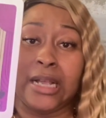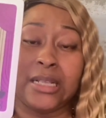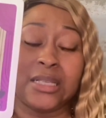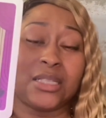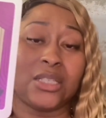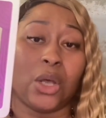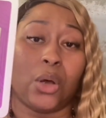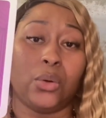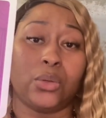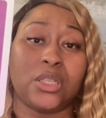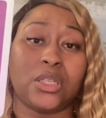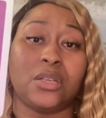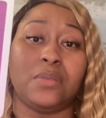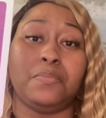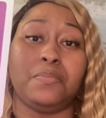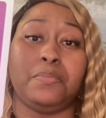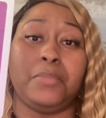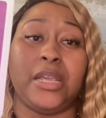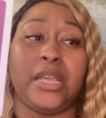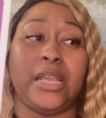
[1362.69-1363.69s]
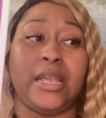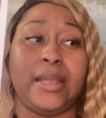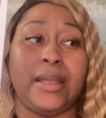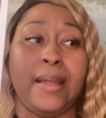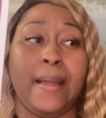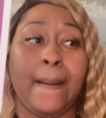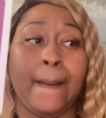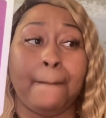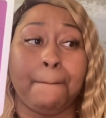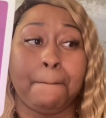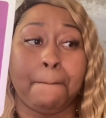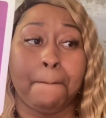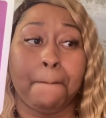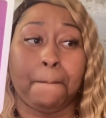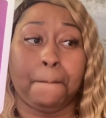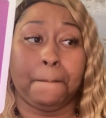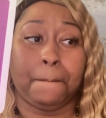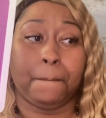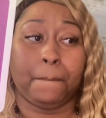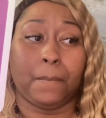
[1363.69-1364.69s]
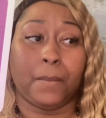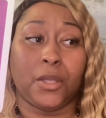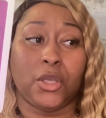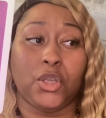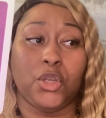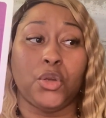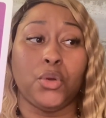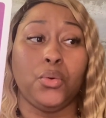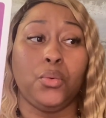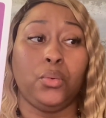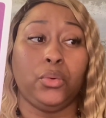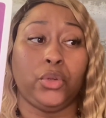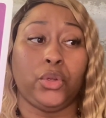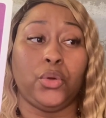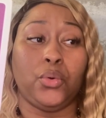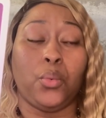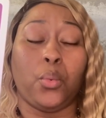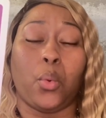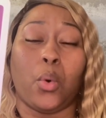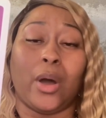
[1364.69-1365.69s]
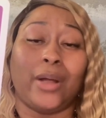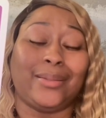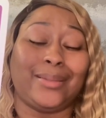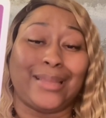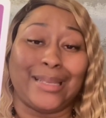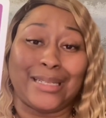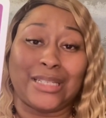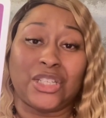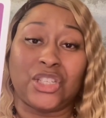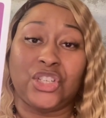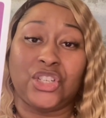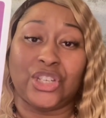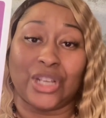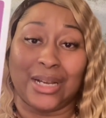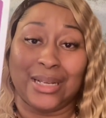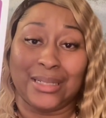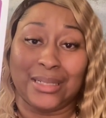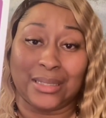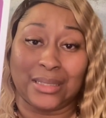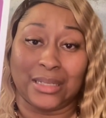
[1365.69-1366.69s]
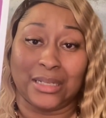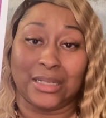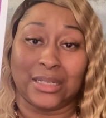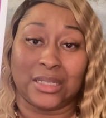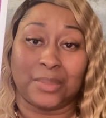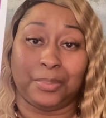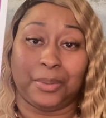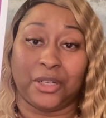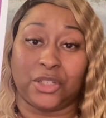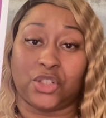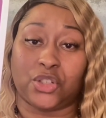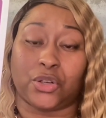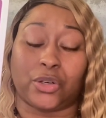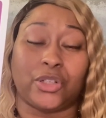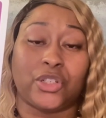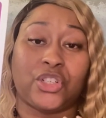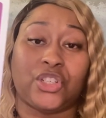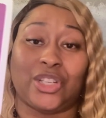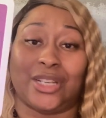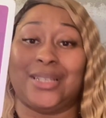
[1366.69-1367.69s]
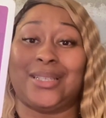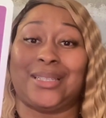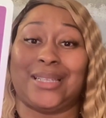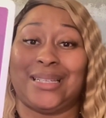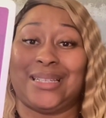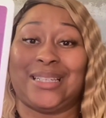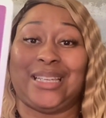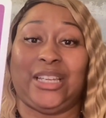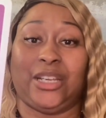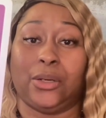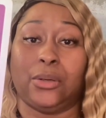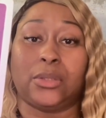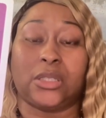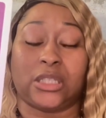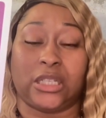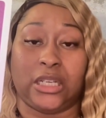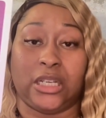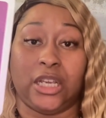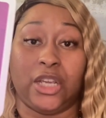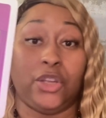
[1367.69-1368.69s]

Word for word: So to me, you you want this justice, but you're just as guilty,